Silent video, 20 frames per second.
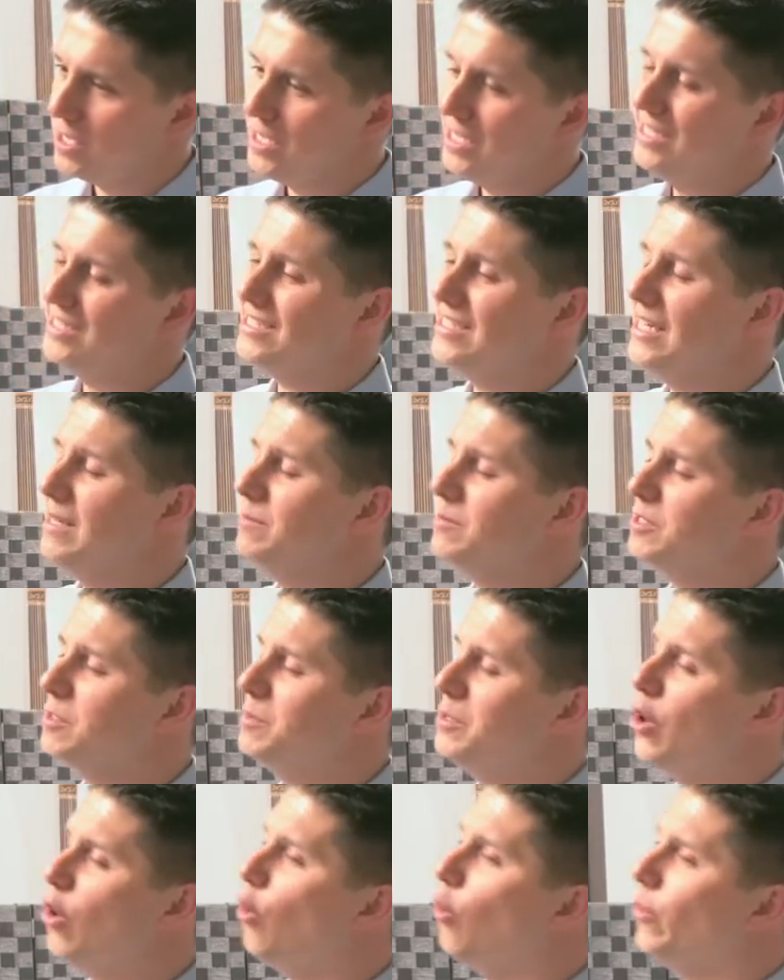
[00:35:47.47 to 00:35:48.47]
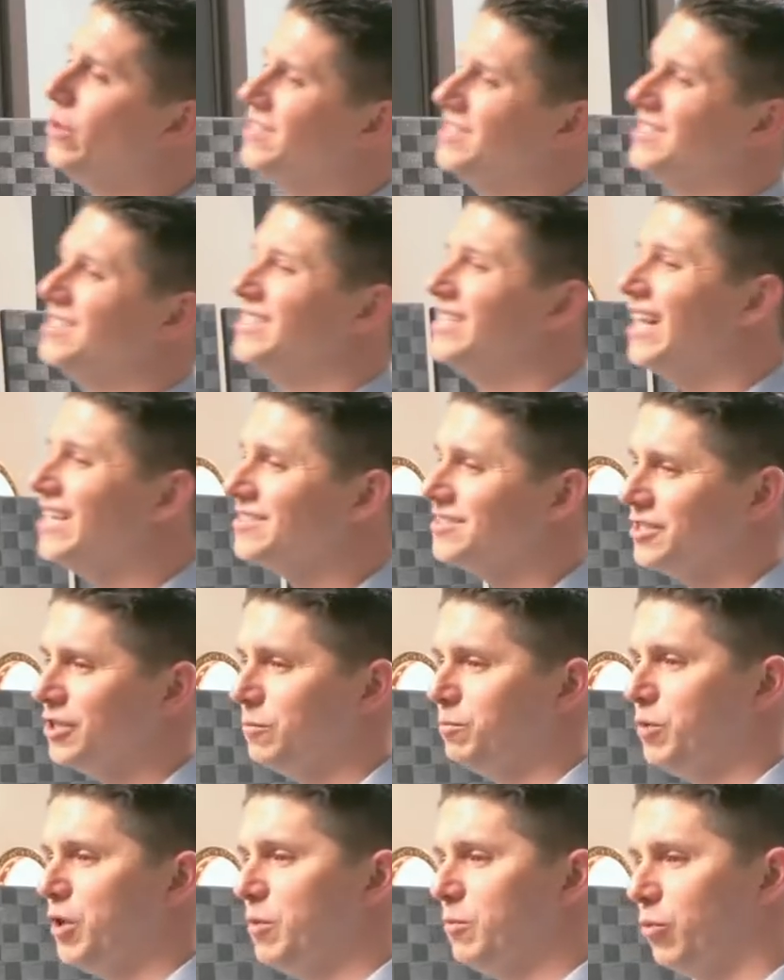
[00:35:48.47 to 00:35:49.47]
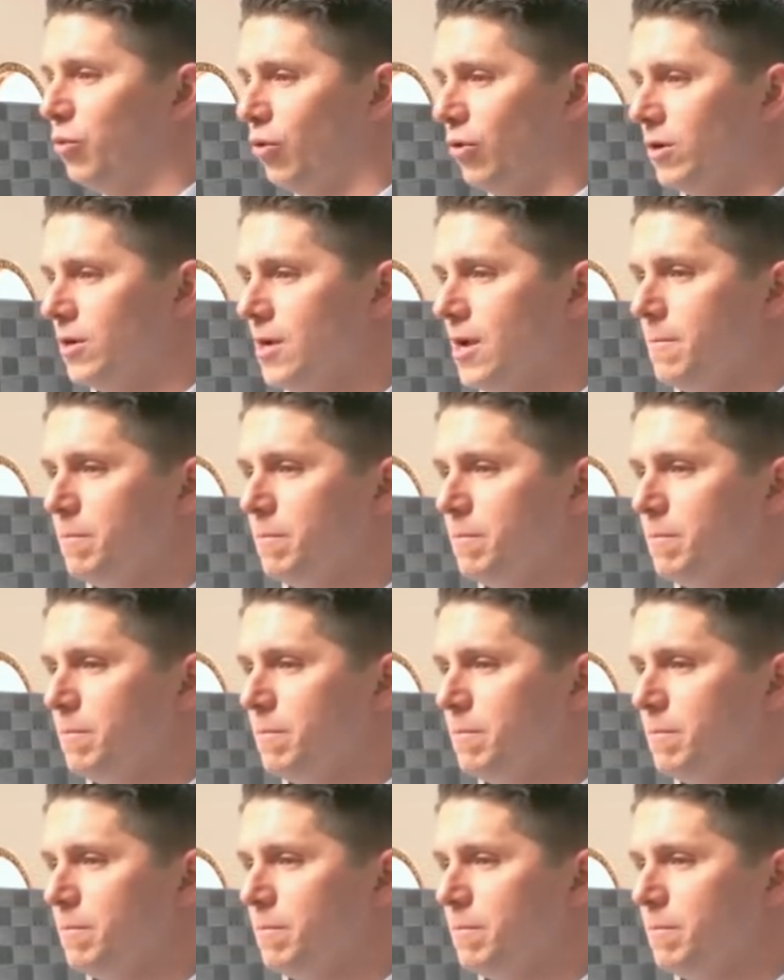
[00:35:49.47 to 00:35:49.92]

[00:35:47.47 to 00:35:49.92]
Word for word: He seems to be always testing people.